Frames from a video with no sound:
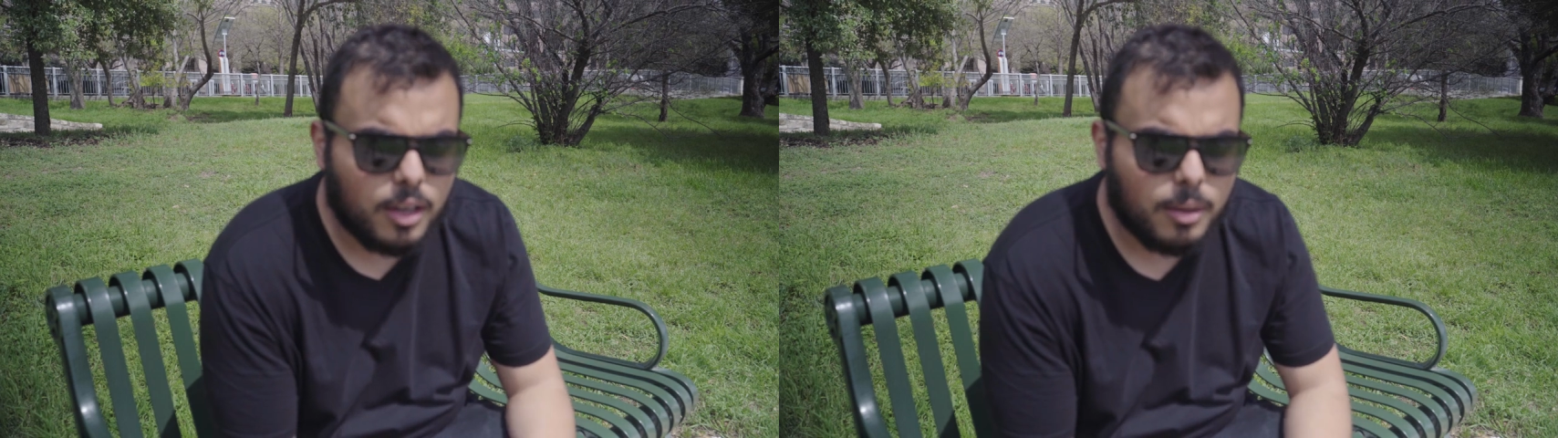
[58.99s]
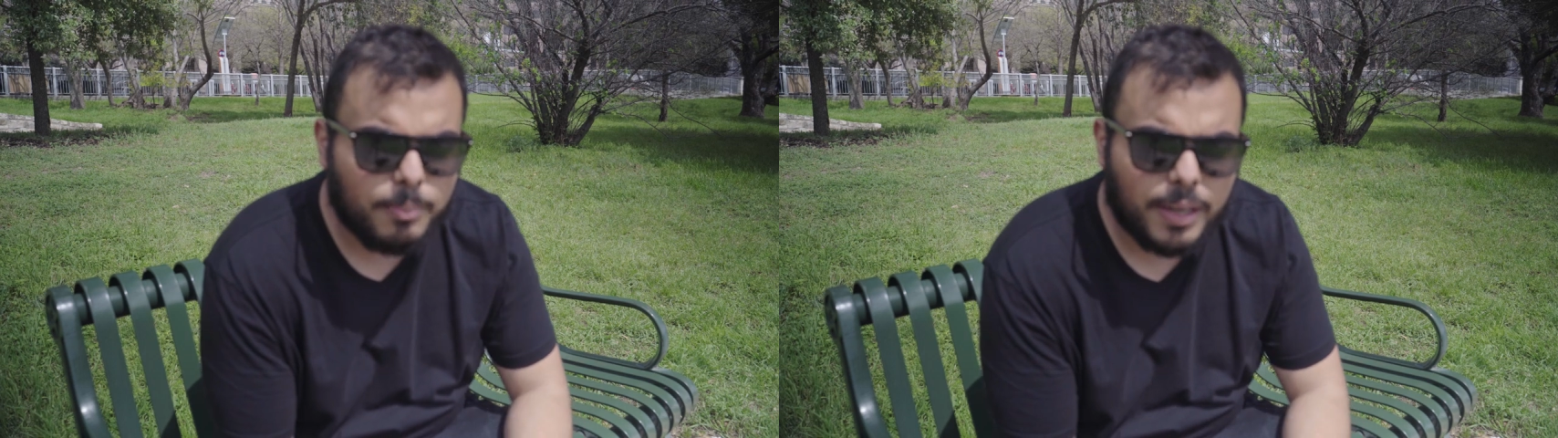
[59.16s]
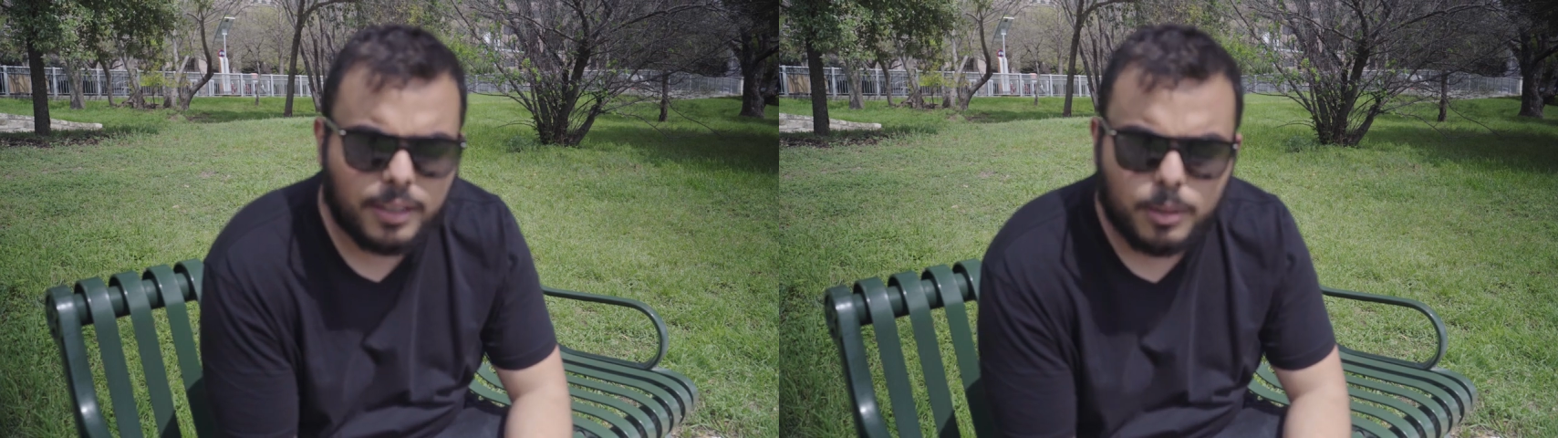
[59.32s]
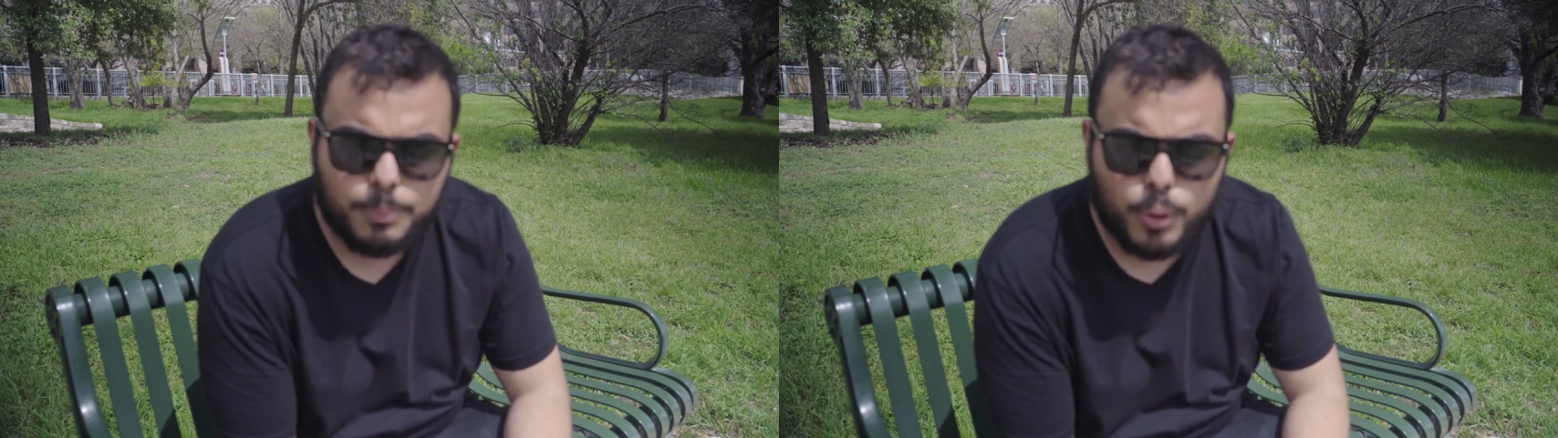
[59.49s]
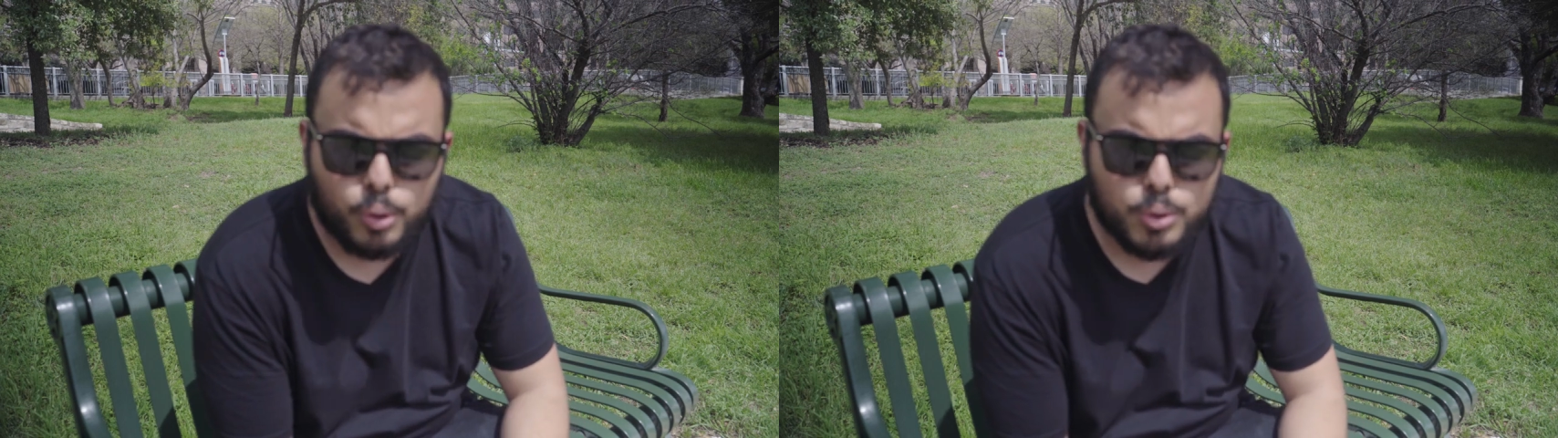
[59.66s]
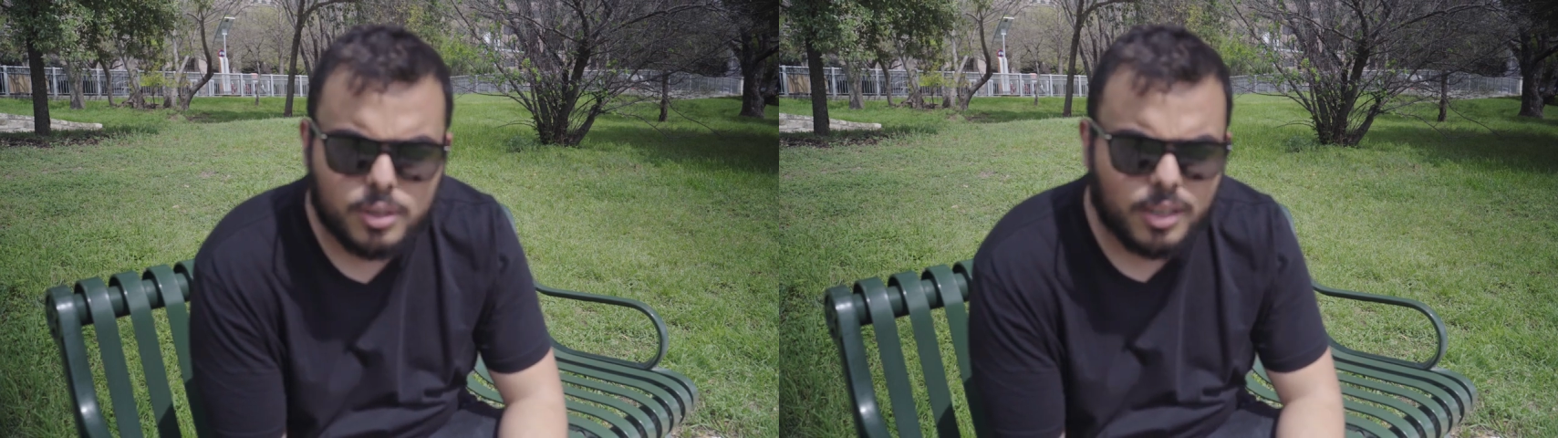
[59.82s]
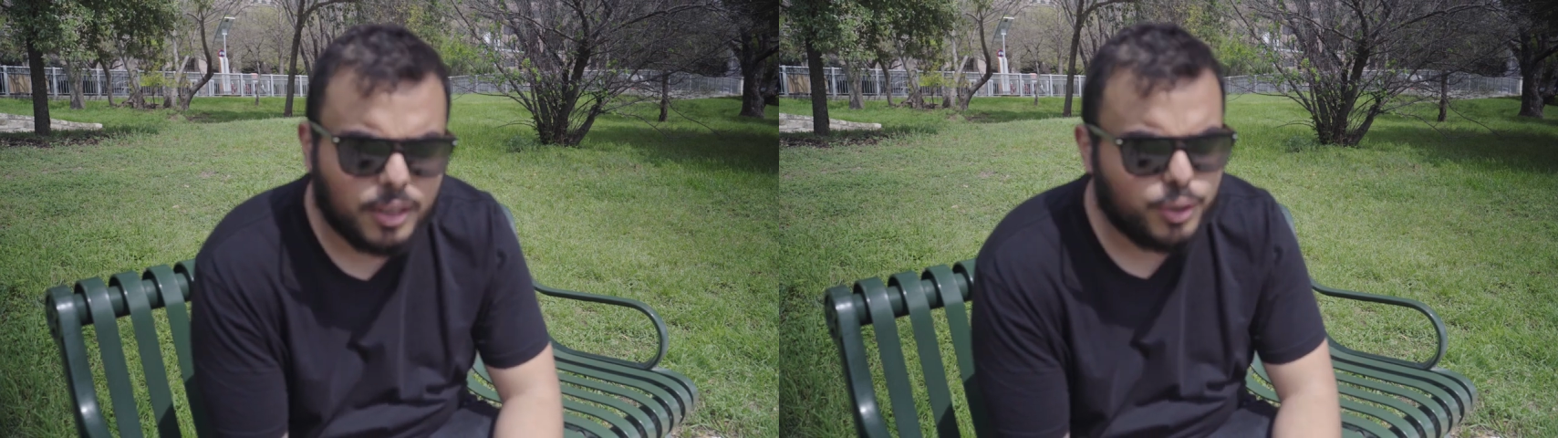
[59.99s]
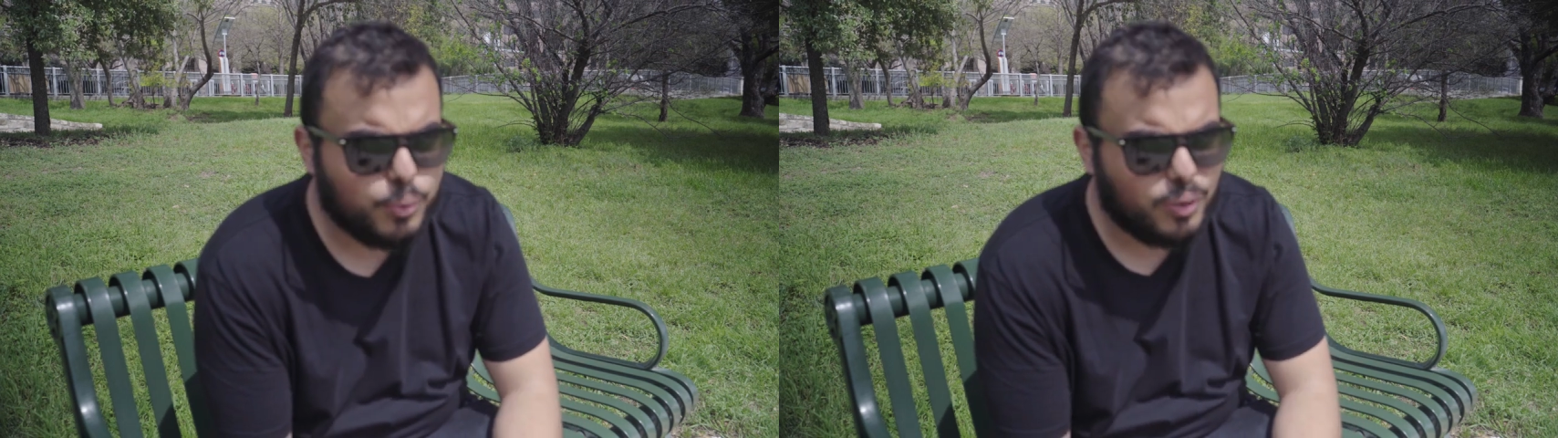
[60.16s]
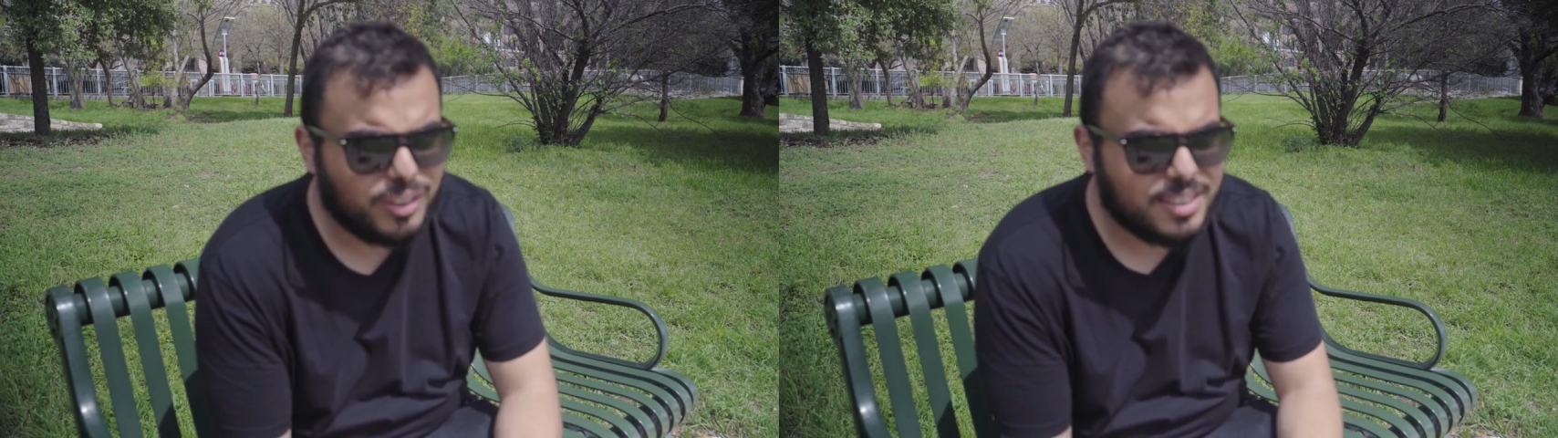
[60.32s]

mainly post, and you want to